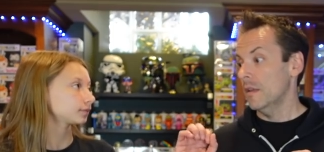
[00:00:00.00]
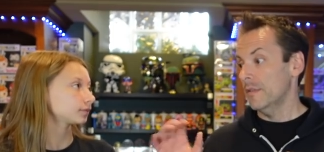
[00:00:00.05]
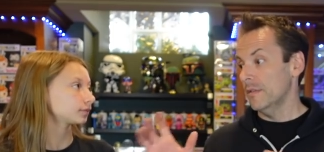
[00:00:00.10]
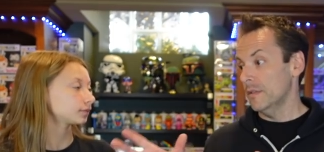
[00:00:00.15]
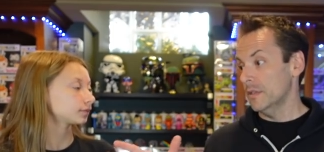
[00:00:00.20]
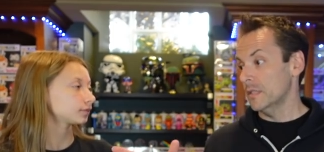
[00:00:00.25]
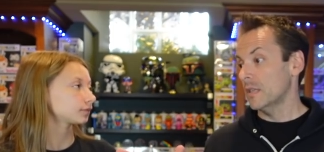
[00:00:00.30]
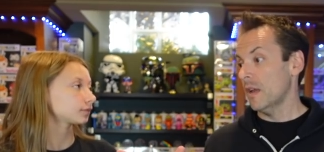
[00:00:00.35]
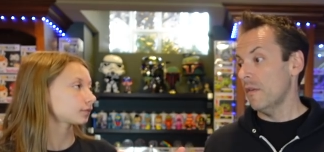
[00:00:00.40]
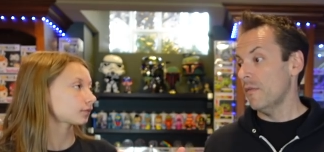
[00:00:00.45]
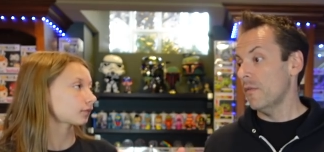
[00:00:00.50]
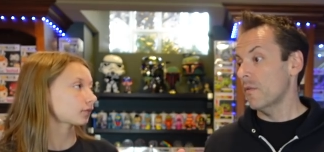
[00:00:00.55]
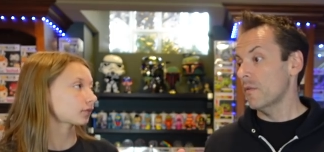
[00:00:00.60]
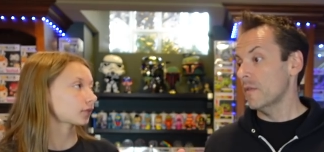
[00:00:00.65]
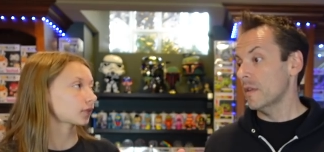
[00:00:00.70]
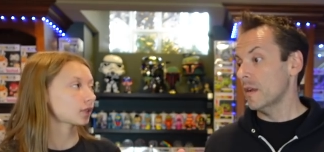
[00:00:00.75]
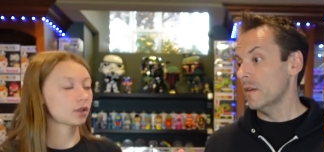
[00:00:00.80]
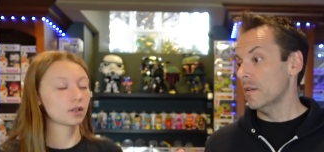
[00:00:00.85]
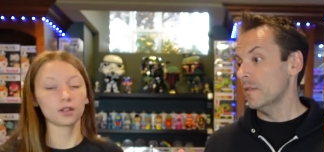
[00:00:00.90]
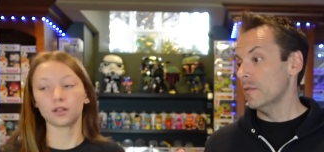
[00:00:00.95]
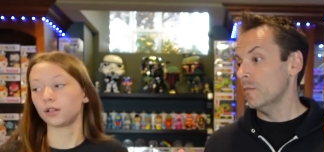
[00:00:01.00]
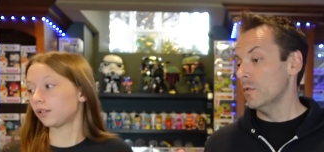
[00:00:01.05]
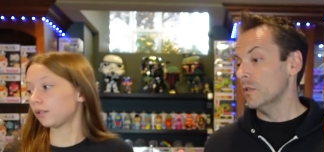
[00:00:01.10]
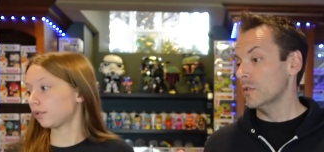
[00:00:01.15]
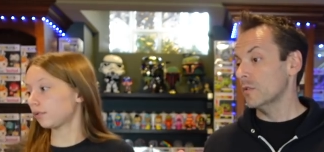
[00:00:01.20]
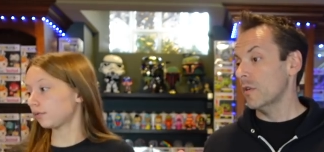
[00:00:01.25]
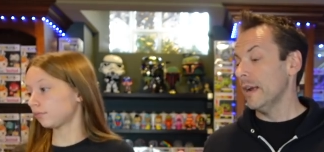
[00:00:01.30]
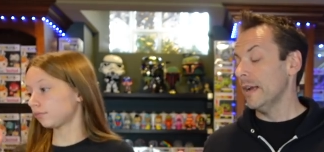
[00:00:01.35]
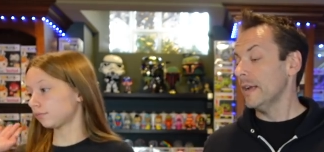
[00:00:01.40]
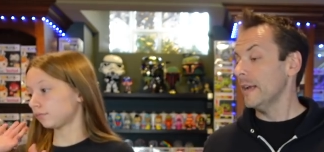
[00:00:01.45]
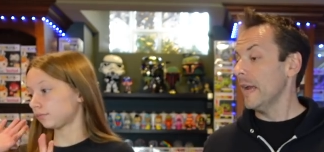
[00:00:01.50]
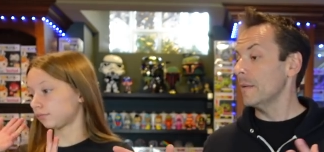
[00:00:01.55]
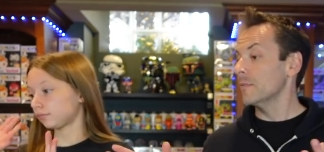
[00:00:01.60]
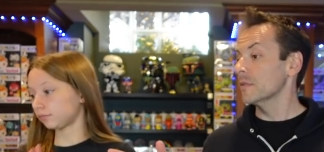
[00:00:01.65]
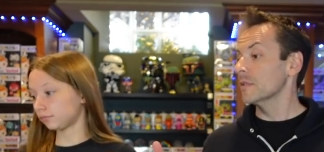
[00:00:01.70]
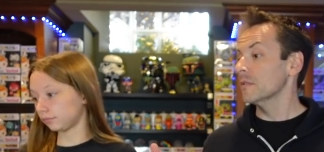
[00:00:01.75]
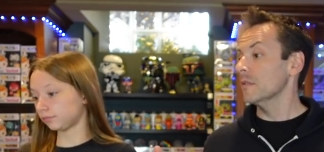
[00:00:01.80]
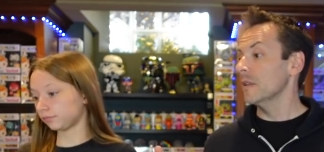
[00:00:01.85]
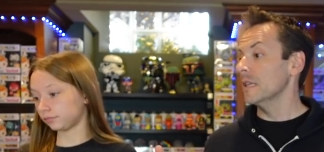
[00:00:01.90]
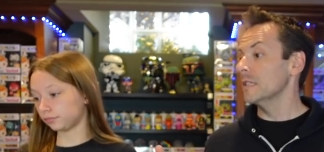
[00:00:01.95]
Speaker 1: the stuff over there was great.
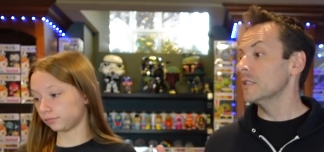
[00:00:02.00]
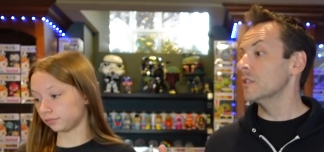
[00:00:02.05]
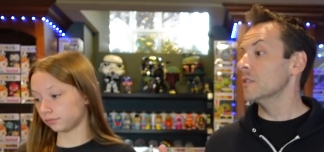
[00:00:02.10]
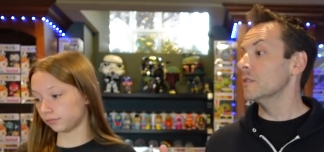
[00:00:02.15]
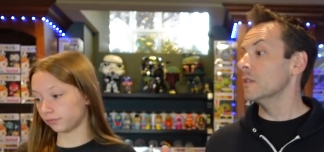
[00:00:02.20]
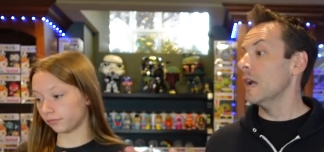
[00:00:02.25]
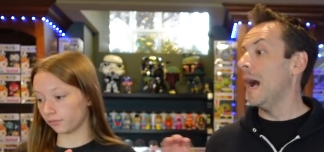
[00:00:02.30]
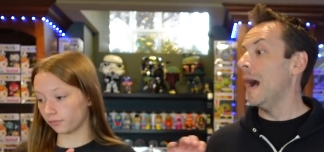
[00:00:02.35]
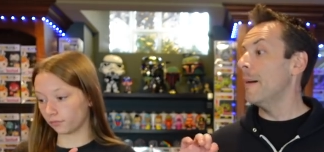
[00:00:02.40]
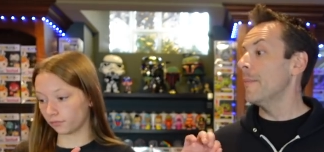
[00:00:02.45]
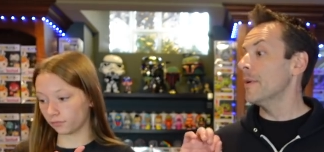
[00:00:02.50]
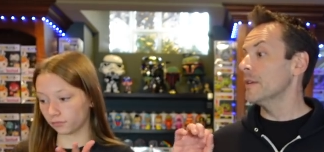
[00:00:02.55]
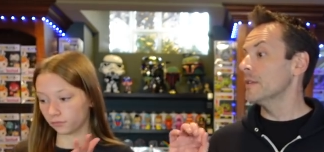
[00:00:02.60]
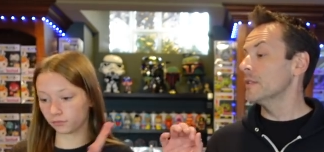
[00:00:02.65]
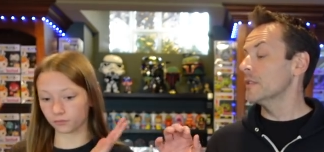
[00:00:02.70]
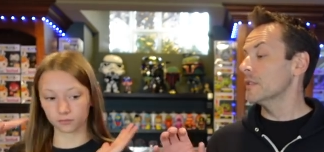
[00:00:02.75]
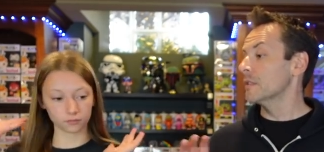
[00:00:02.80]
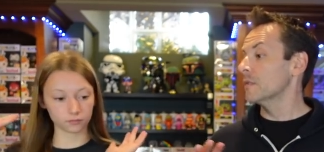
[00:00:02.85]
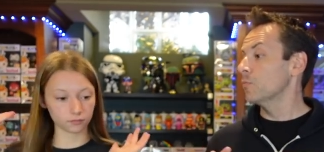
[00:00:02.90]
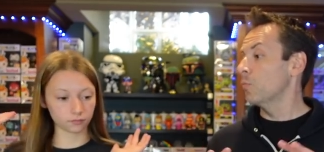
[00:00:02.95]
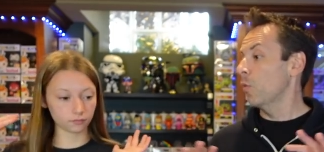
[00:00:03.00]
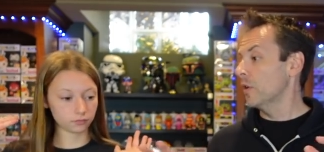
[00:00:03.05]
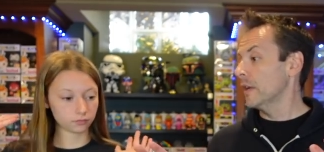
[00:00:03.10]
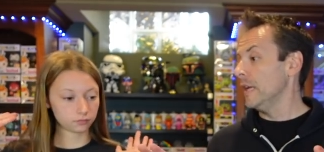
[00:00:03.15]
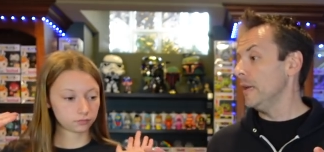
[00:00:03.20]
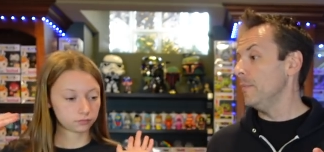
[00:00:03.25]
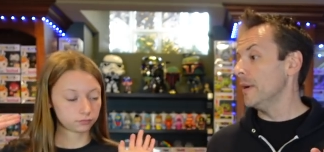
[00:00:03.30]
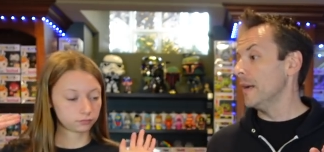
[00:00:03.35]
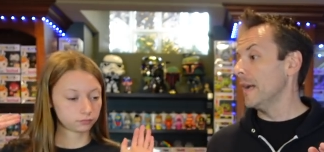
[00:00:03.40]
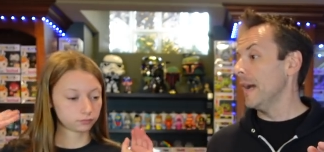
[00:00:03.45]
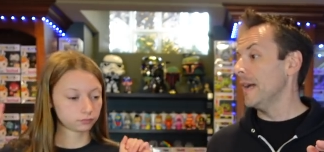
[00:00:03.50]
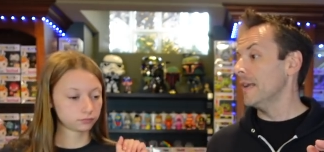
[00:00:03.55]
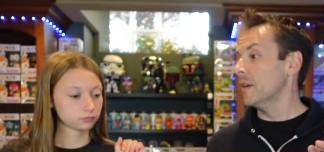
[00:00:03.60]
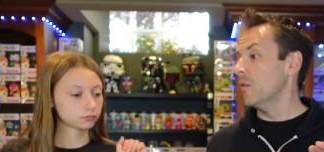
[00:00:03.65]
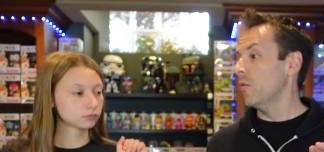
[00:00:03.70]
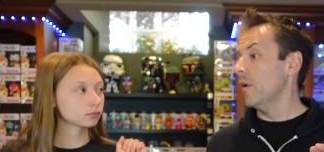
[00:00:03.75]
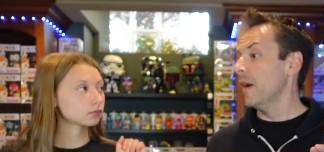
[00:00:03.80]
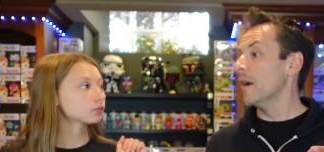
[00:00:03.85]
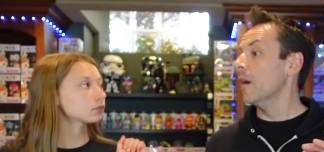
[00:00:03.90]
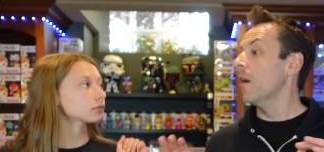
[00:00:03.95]
Gabs, let's just, we'll keep it kind
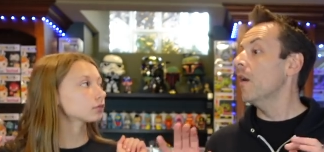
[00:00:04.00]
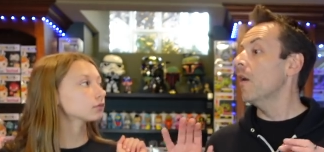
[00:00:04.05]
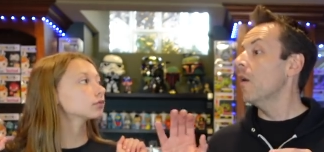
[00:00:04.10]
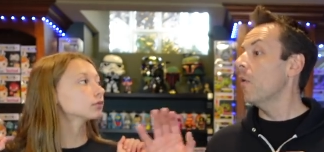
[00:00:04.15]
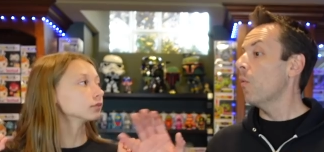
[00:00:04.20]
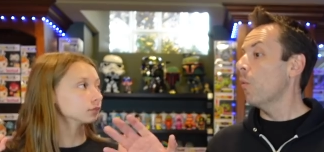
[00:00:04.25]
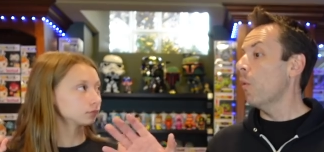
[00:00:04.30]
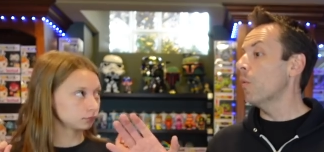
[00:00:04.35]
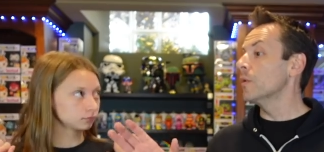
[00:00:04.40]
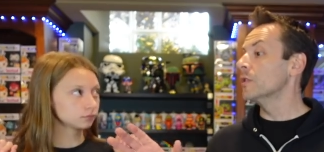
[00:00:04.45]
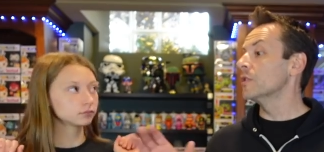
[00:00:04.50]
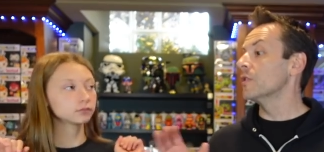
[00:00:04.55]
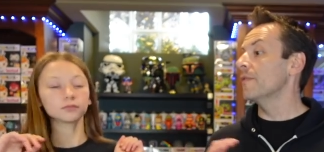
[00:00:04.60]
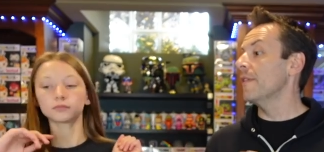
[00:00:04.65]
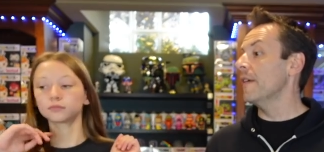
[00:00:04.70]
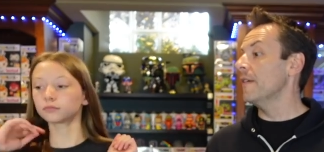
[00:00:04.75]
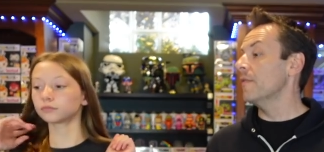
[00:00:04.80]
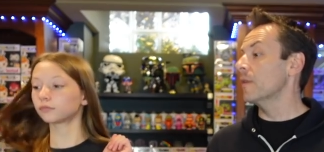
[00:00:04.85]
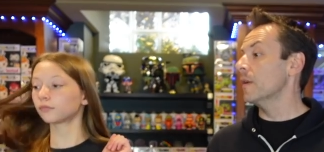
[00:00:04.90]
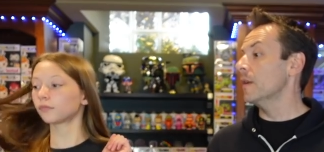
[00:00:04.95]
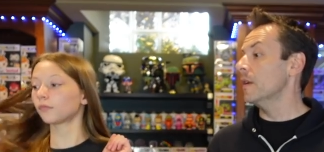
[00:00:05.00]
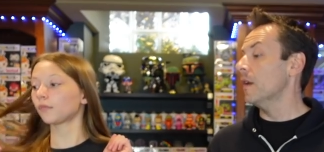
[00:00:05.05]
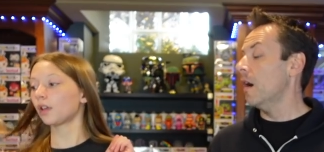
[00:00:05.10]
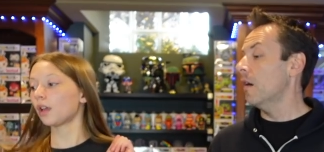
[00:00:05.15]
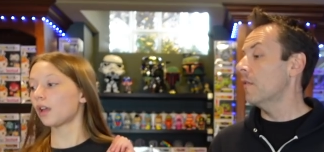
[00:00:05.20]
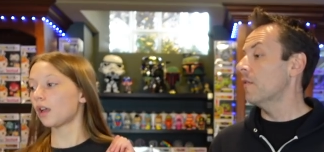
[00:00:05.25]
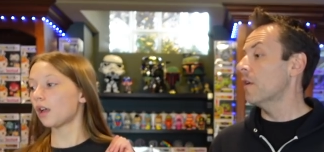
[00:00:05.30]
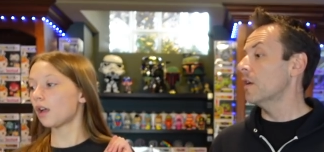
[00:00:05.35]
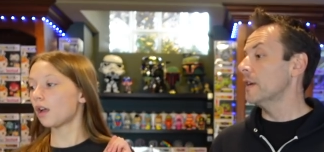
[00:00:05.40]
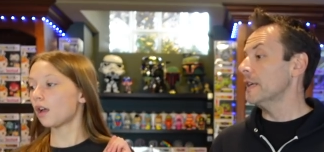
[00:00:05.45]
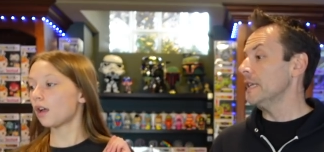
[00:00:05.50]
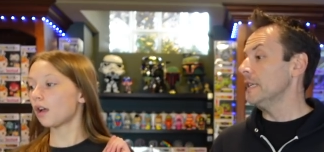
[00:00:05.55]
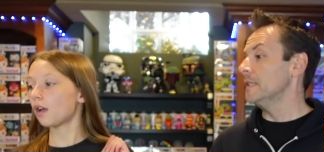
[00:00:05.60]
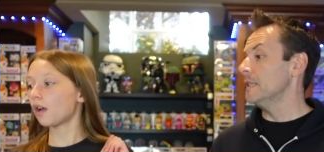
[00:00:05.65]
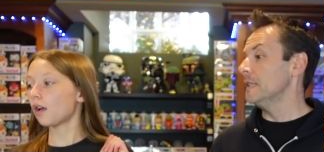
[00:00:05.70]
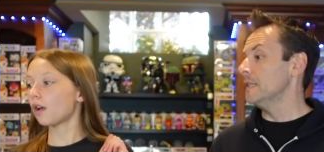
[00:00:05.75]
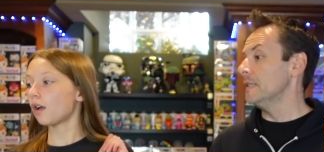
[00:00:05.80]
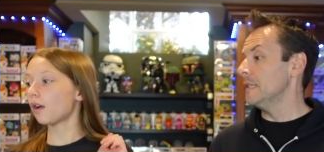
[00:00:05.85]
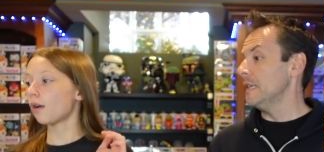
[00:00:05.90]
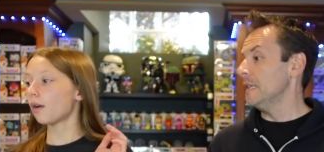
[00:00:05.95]
of quick. What was your favorite of our
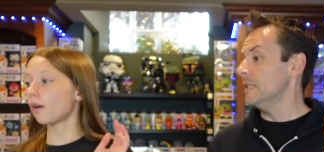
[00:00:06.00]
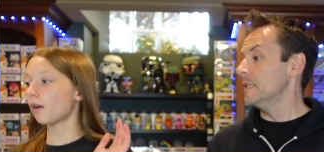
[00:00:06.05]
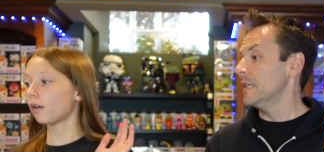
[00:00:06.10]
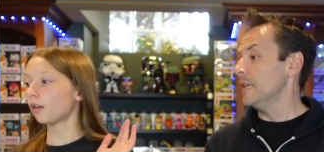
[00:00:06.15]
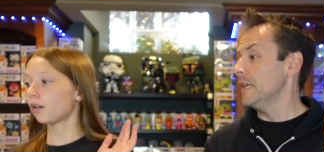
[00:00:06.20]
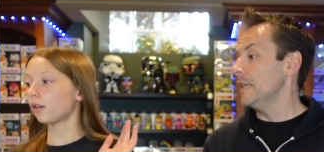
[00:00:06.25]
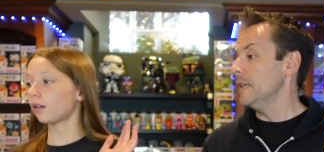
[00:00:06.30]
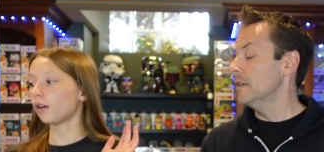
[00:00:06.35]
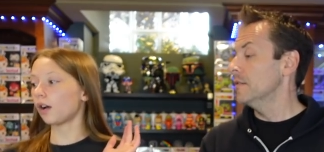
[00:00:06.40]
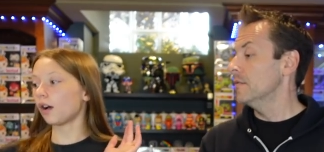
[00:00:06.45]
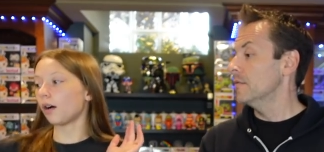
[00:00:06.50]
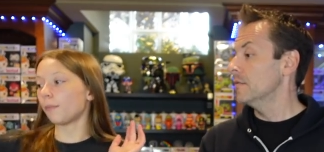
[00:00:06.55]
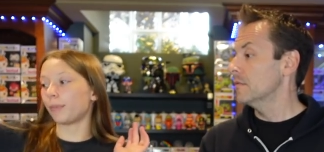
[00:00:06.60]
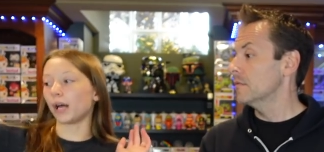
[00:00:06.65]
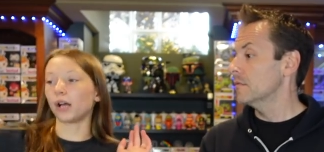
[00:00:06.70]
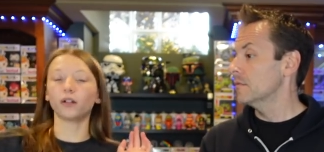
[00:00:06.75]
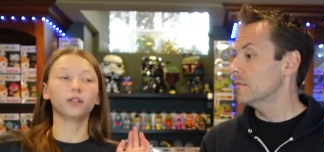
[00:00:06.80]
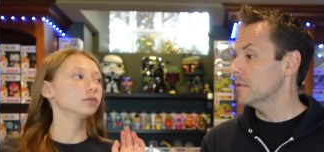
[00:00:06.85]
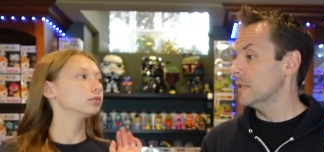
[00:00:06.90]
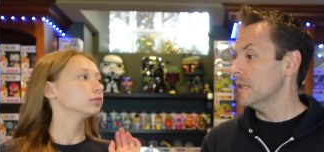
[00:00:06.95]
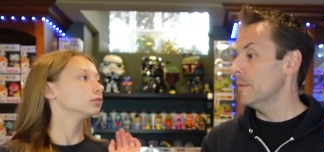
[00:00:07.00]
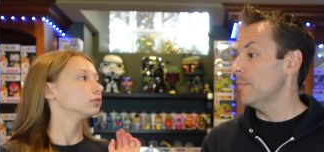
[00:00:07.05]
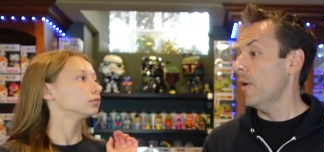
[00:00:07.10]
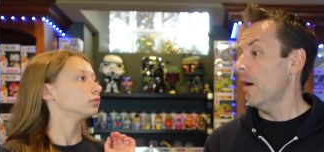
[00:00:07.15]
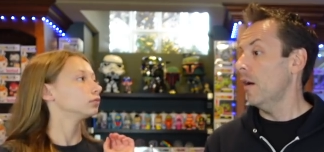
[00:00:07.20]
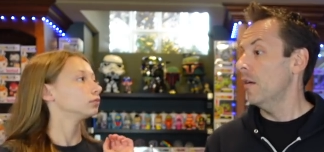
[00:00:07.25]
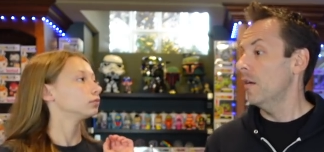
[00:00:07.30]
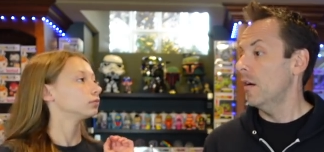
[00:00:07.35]
ECCC? Belle.